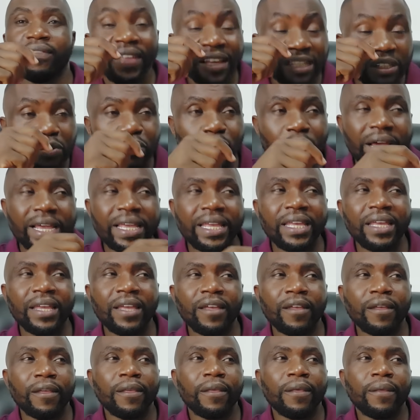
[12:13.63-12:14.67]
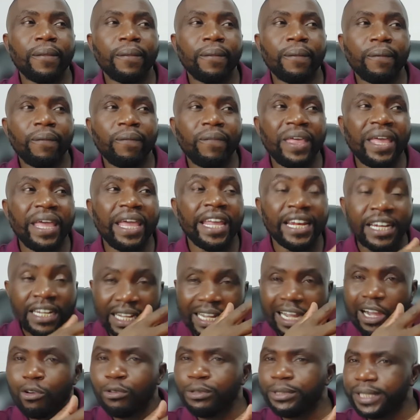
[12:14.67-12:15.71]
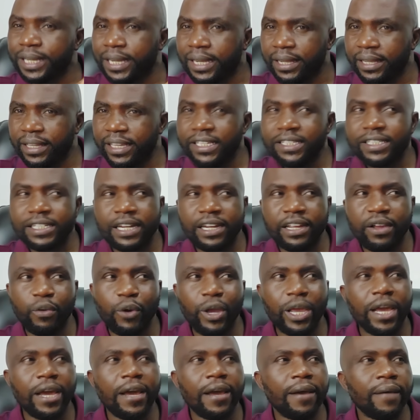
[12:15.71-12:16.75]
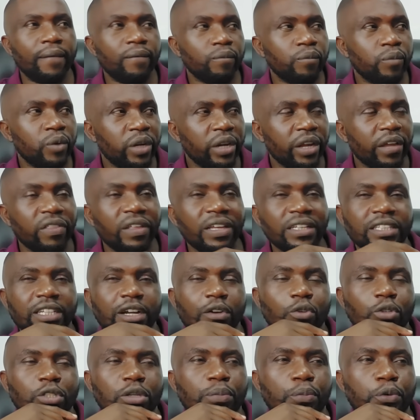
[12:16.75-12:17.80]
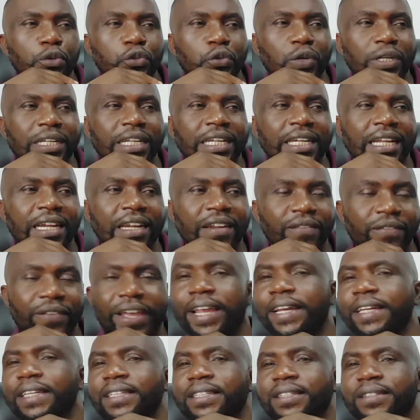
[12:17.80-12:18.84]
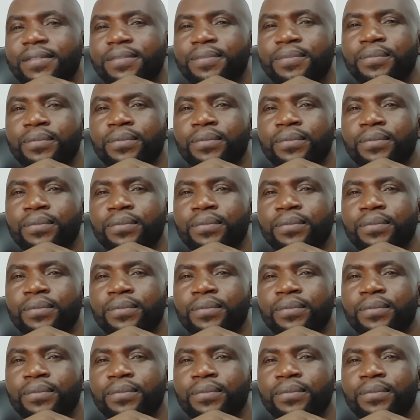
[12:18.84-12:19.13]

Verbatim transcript: That's why the encounter yesterday where Rigathi Gachagua was supposed to attend an event,